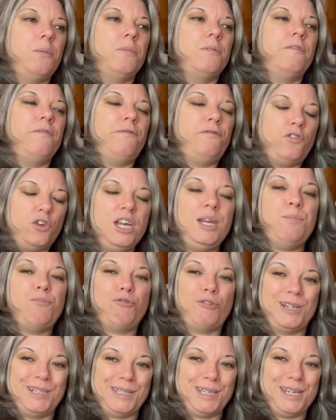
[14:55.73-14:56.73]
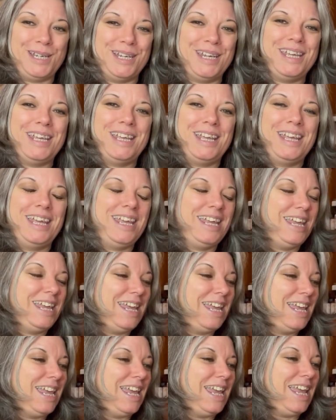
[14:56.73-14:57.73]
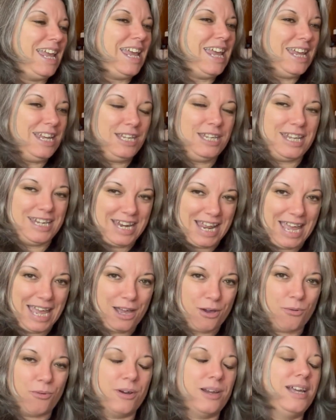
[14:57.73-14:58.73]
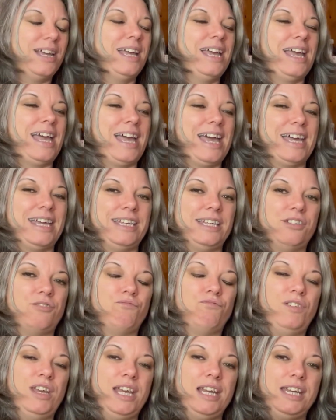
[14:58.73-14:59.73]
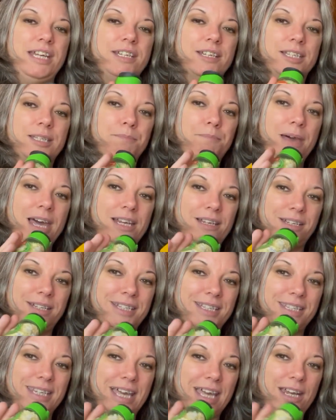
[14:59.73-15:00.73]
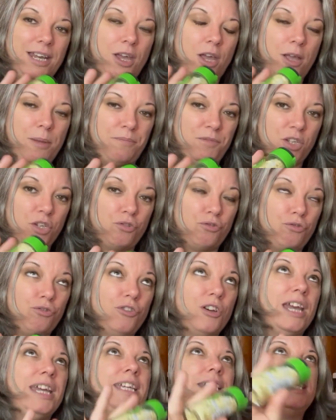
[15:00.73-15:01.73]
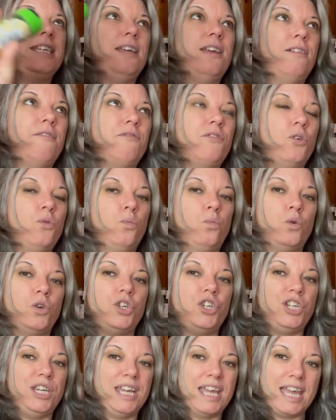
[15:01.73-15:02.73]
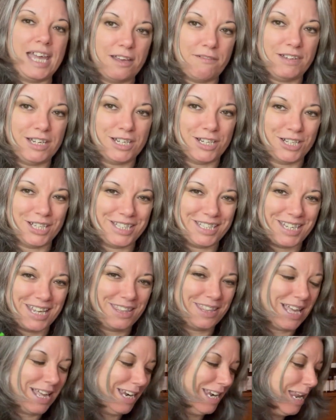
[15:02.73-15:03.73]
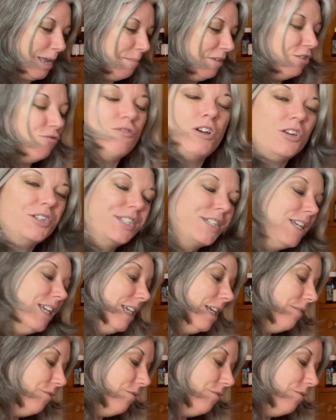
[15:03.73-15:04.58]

fully present in the now and really does balance that creative wooshy airiness that lemongrass can give